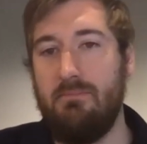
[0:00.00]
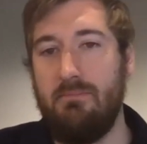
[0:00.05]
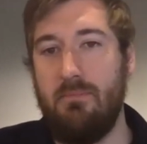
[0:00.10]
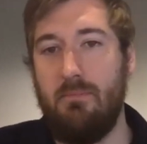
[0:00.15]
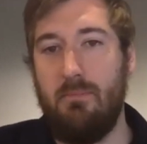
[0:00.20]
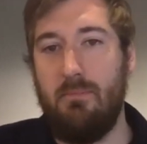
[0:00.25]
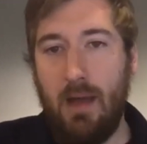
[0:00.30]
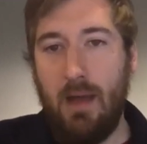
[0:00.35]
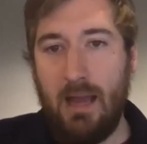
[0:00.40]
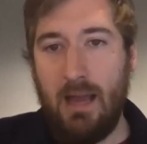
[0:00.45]

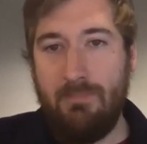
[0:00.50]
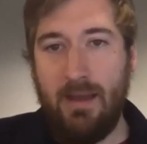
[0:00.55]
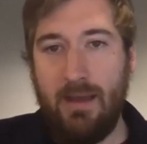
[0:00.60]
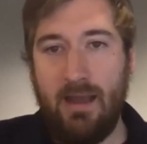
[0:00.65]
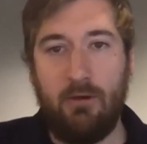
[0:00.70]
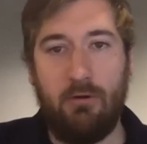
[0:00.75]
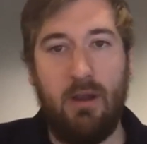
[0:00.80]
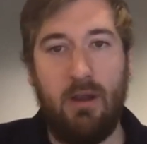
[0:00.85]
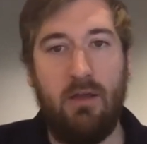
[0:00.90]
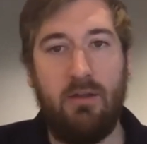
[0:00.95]
my
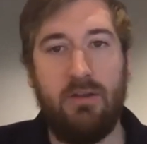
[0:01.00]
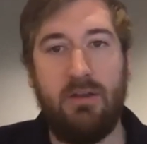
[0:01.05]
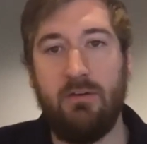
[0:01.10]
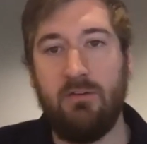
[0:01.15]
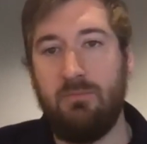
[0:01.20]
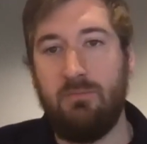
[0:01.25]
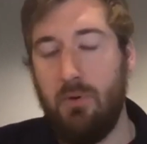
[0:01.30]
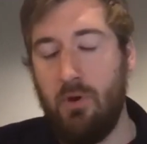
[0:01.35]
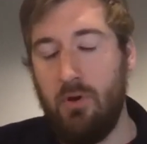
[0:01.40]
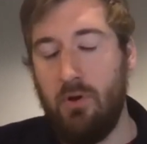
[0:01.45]
background, I
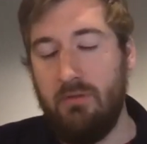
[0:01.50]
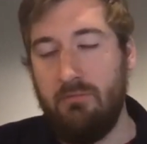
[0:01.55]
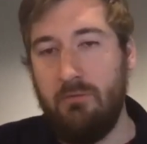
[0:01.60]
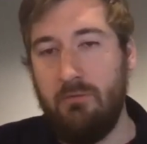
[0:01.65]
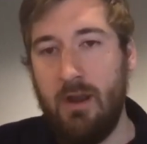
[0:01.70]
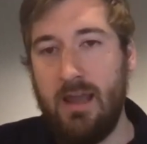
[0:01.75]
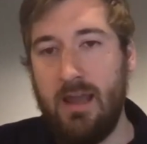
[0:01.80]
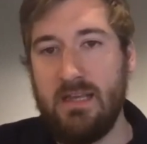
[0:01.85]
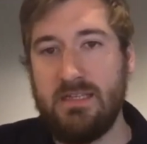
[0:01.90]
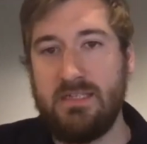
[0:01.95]
was born and
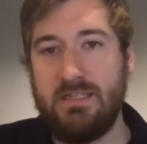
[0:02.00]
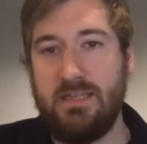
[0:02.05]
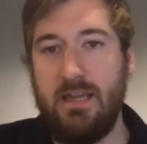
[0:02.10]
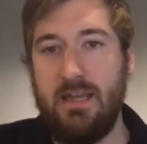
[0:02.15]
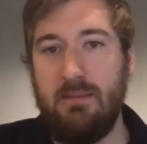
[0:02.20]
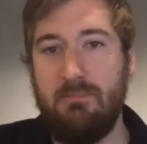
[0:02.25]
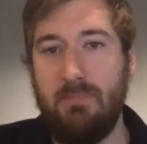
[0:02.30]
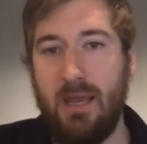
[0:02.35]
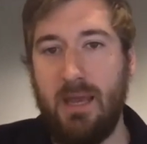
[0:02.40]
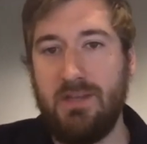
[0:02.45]
raised
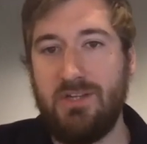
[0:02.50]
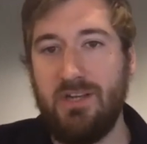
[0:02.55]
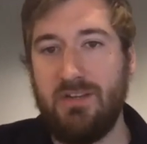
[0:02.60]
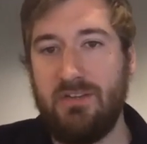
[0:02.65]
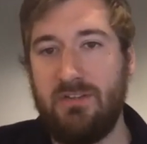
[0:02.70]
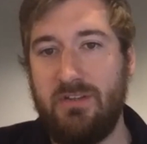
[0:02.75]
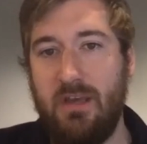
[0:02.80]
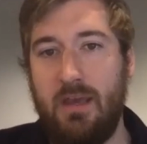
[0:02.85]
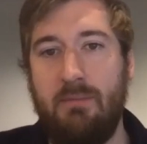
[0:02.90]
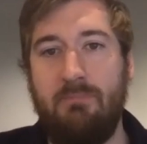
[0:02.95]
in
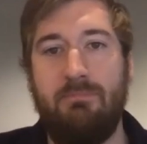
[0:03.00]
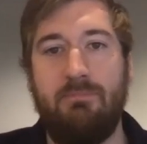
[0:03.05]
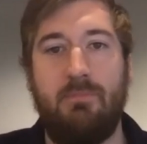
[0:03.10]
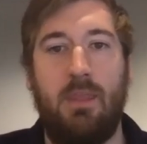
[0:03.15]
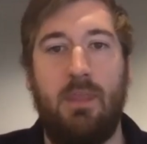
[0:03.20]
Manchester,